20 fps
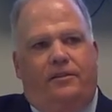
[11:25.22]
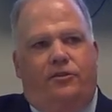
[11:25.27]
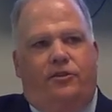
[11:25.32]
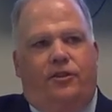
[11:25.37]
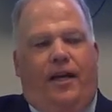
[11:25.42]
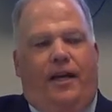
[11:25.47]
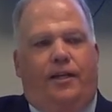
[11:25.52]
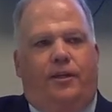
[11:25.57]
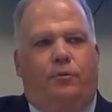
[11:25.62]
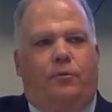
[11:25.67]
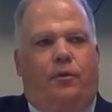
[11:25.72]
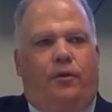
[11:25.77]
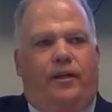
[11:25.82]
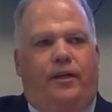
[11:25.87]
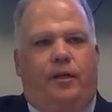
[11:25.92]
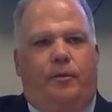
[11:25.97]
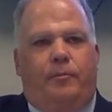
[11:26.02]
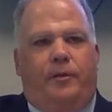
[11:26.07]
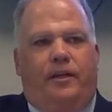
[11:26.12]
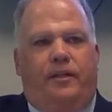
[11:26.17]
January
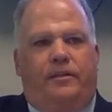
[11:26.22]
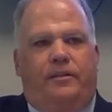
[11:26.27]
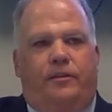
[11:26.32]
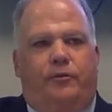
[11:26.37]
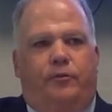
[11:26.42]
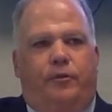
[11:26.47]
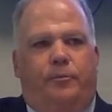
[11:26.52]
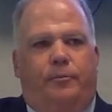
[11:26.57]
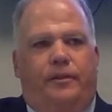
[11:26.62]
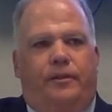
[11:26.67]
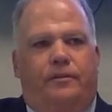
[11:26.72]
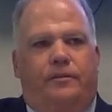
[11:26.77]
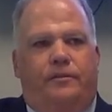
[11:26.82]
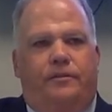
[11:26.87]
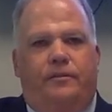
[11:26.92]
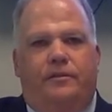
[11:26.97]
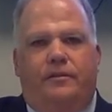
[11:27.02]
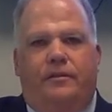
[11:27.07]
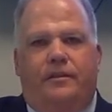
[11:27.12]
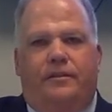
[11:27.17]
and immediately repeal
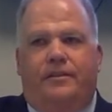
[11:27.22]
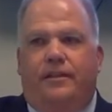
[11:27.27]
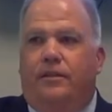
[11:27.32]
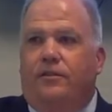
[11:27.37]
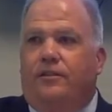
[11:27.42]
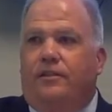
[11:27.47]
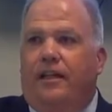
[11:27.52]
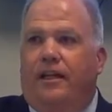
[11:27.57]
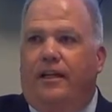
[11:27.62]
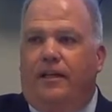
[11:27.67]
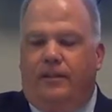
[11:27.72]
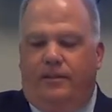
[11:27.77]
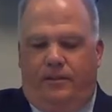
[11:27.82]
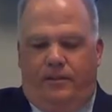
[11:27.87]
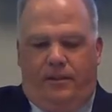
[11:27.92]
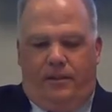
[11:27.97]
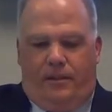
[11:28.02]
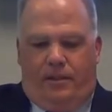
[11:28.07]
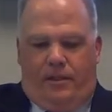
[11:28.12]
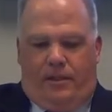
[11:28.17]
the sales tax.